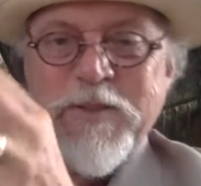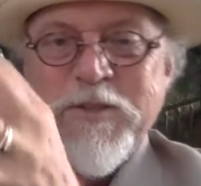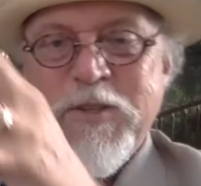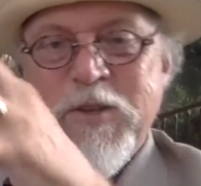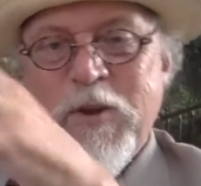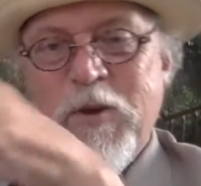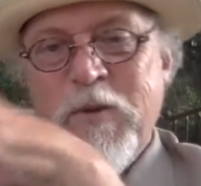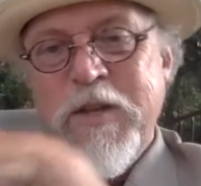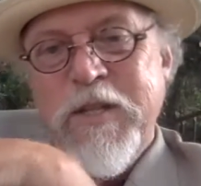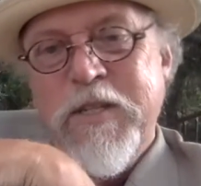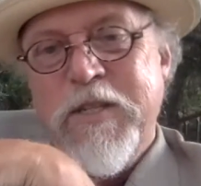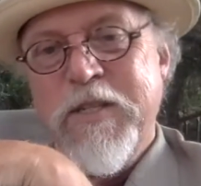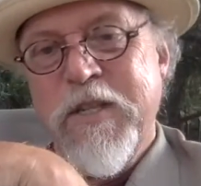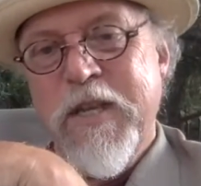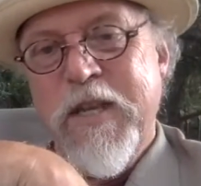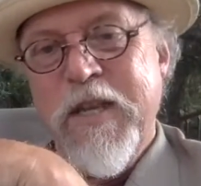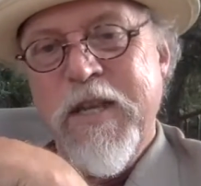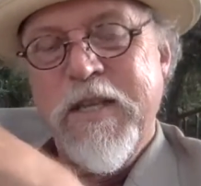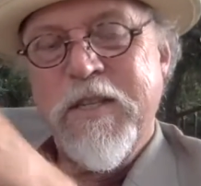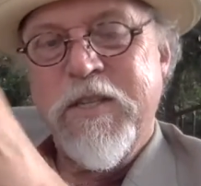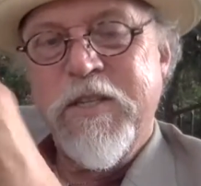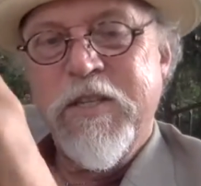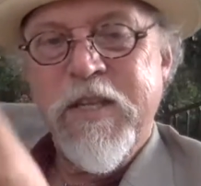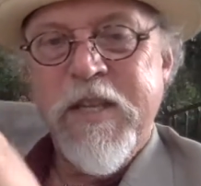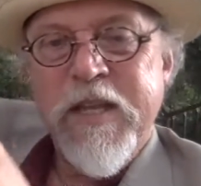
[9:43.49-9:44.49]
So
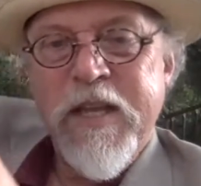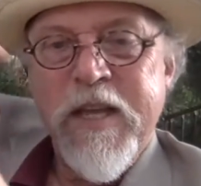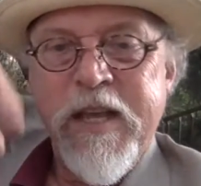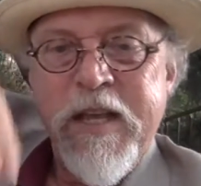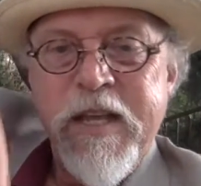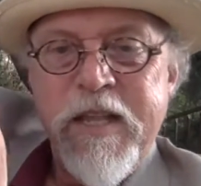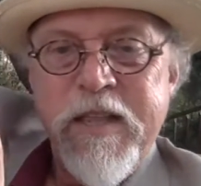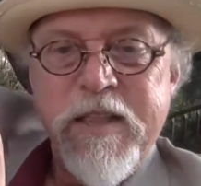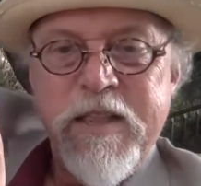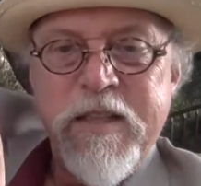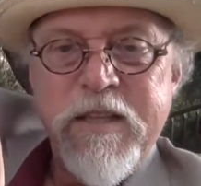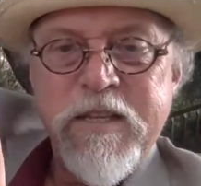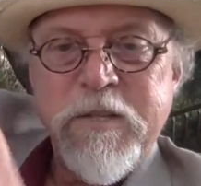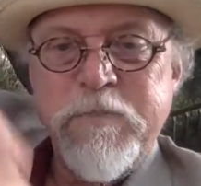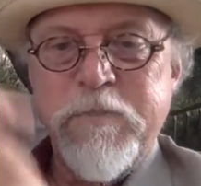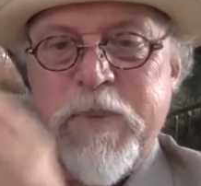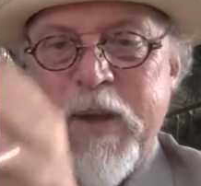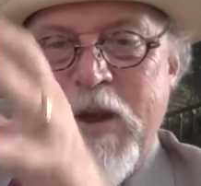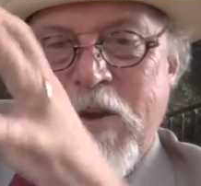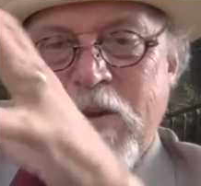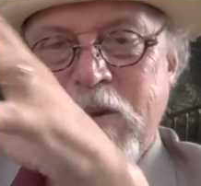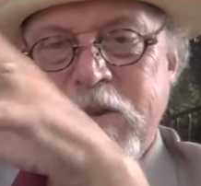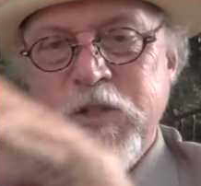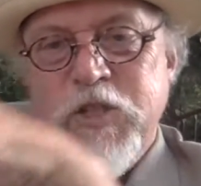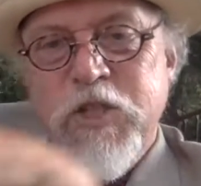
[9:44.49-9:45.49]
it's this
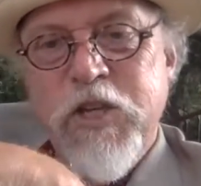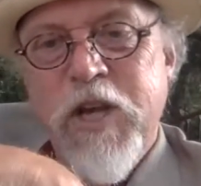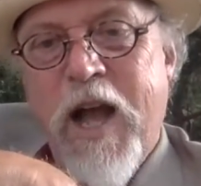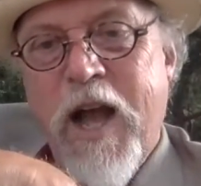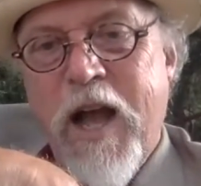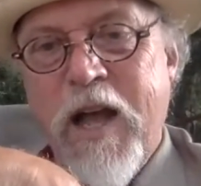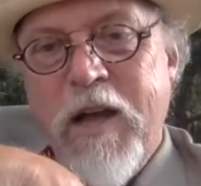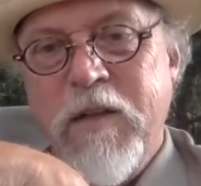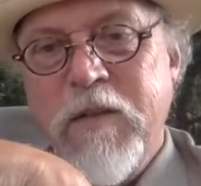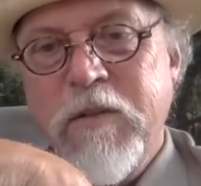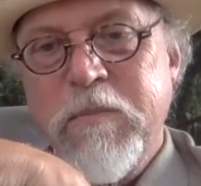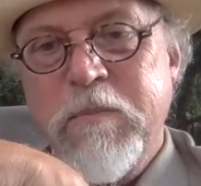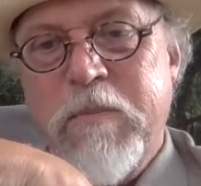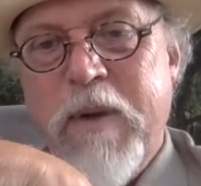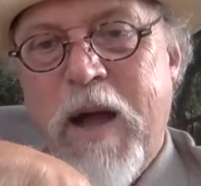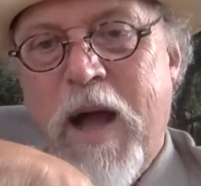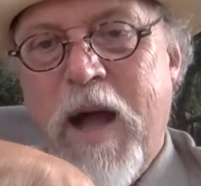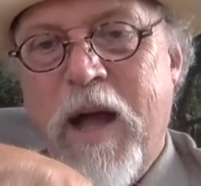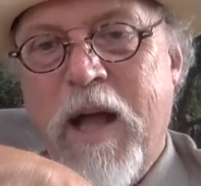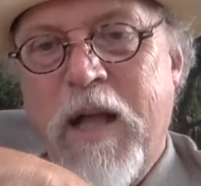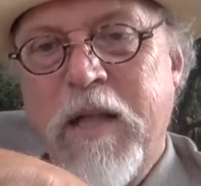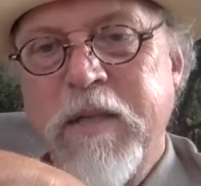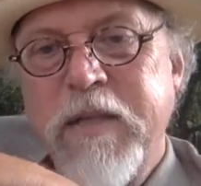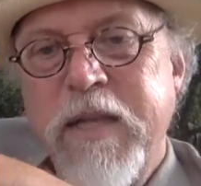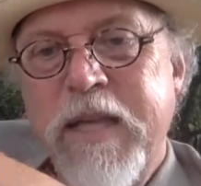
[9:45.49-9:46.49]
parent-child
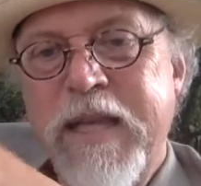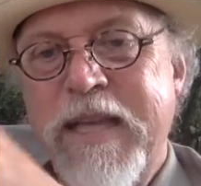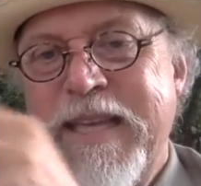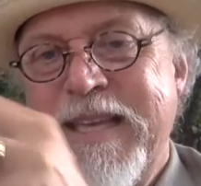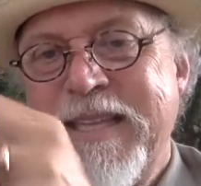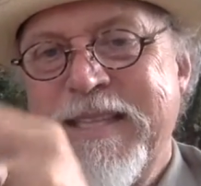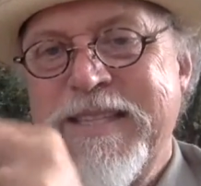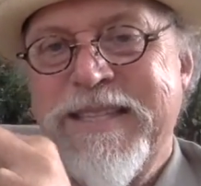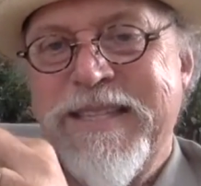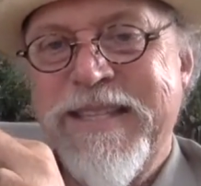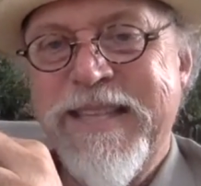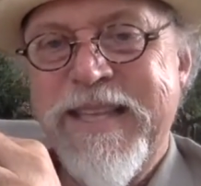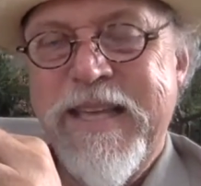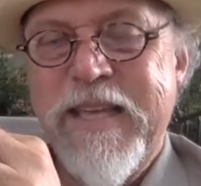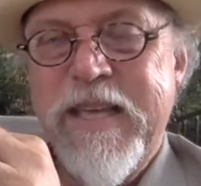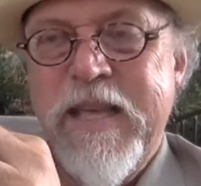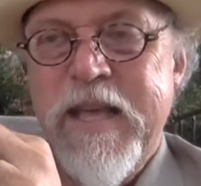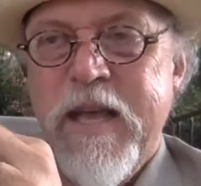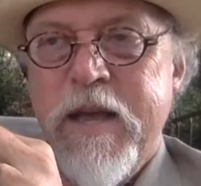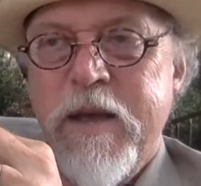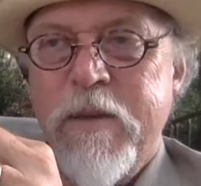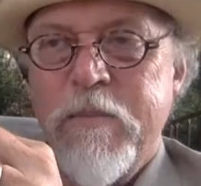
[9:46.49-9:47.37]
bond is the